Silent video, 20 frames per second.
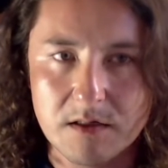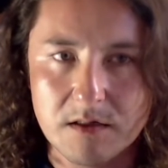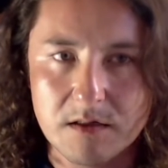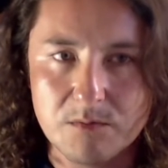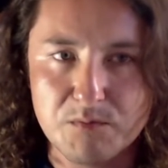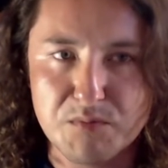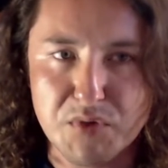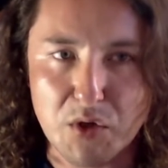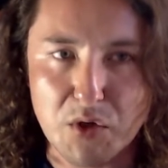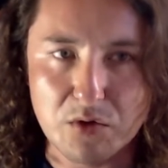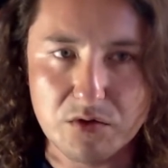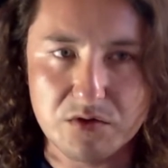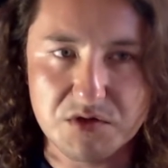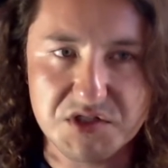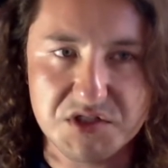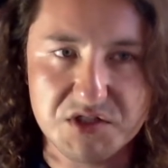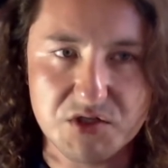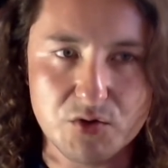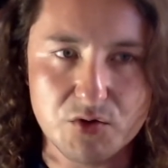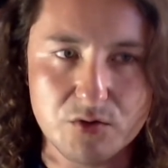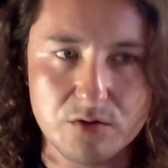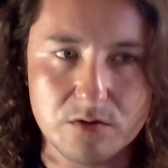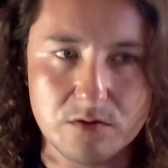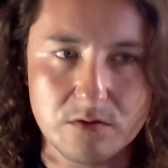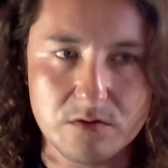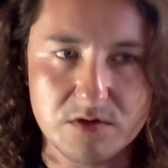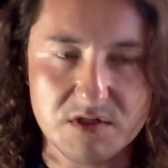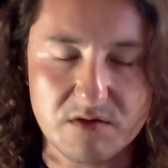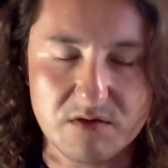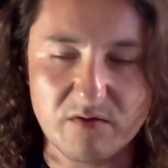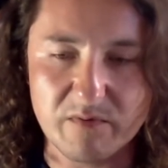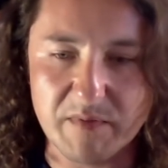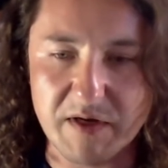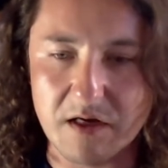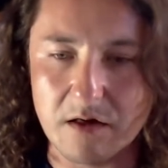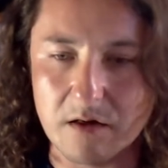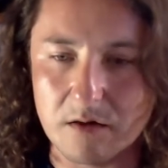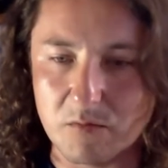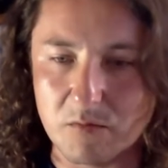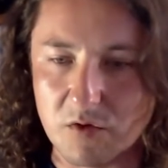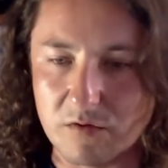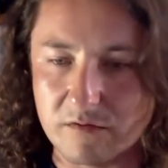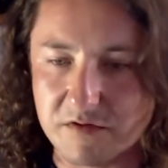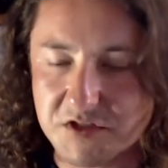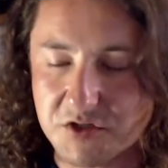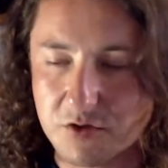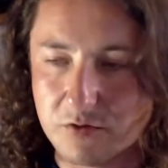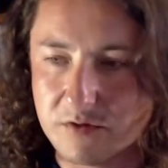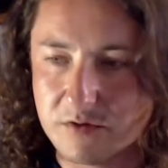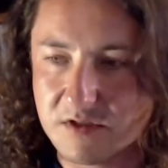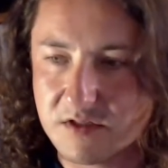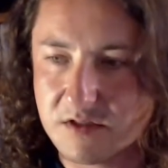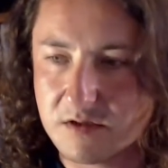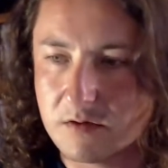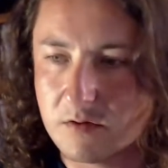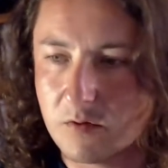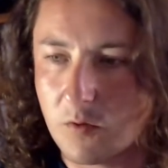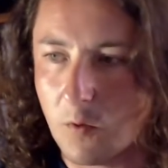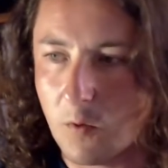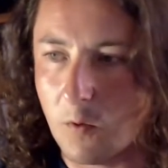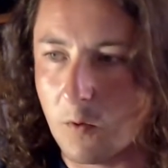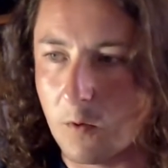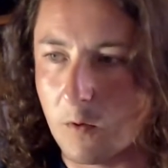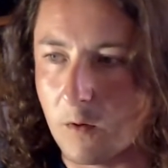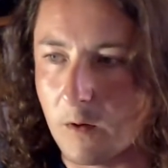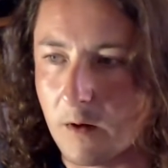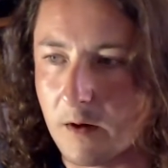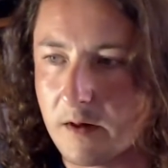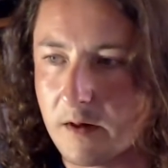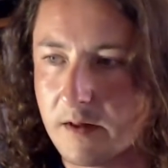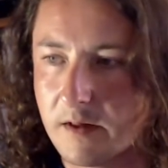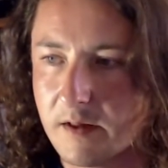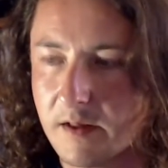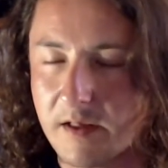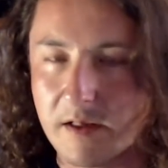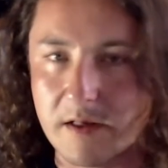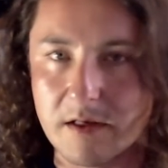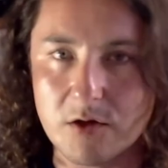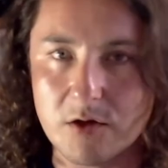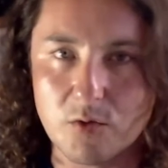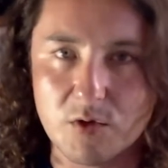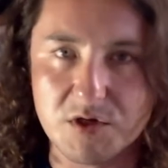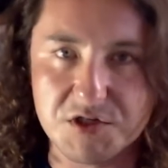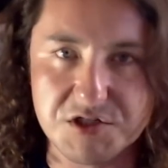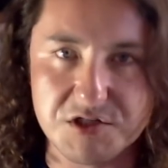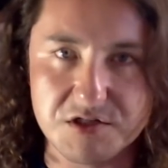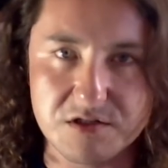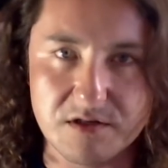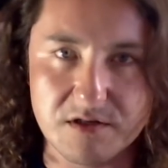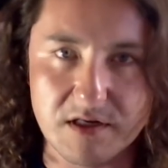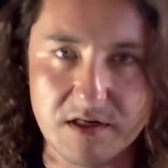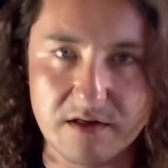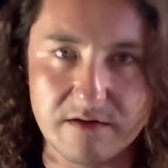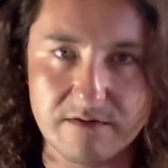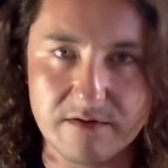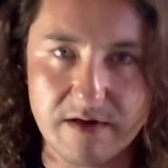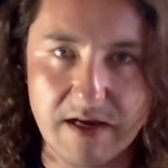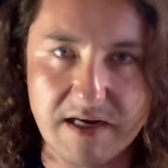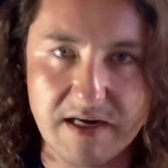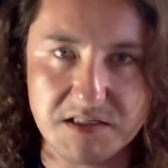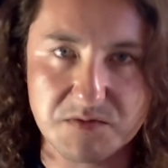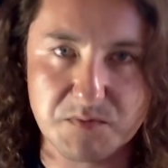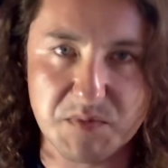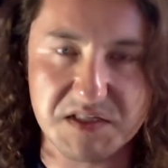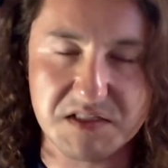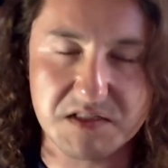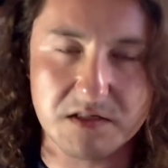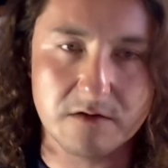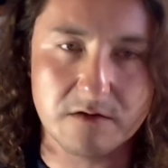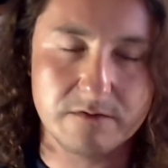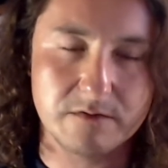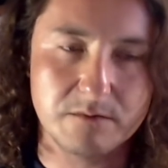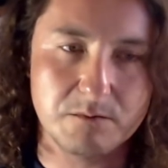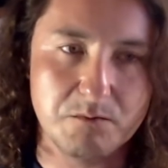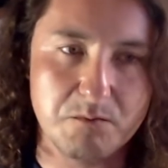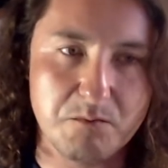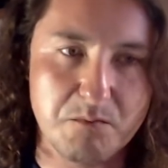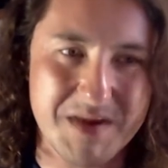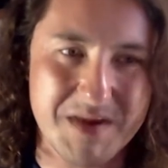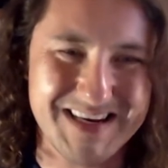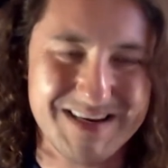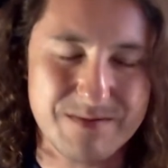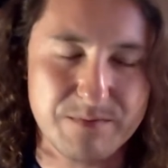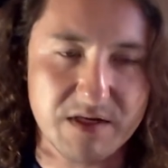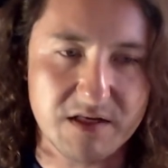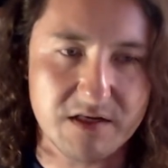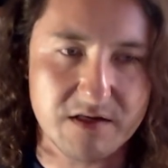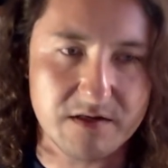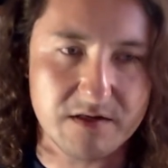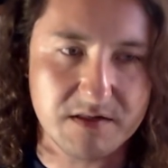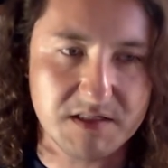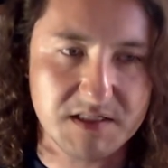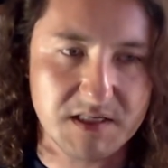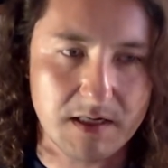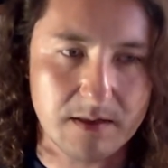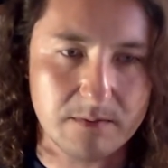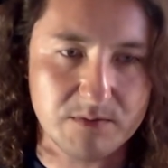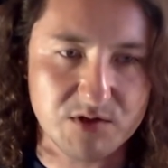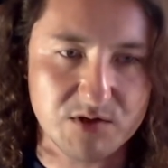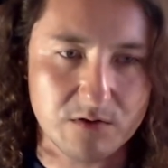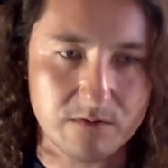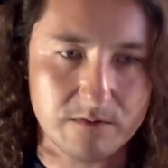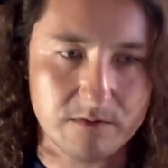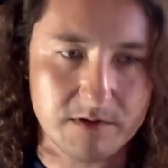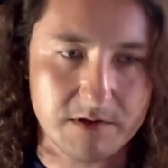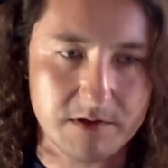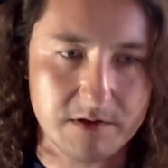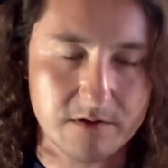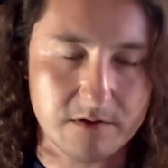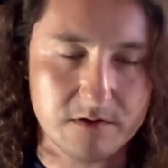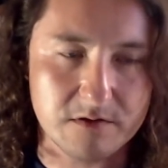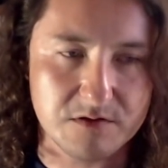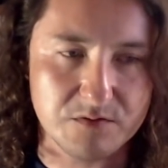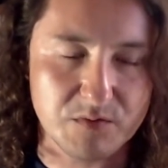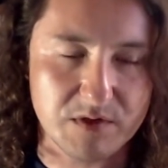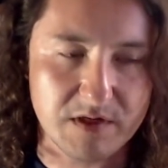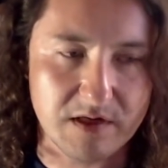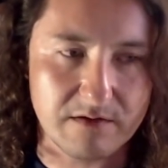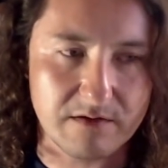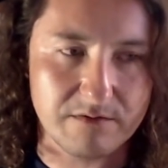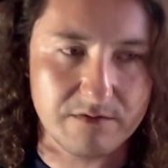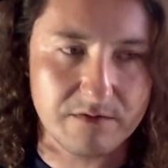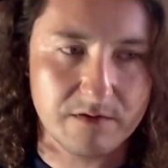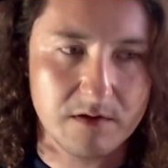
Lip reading: pose to some of my automotive students or a question that I've asked myself many, many times over the years when I've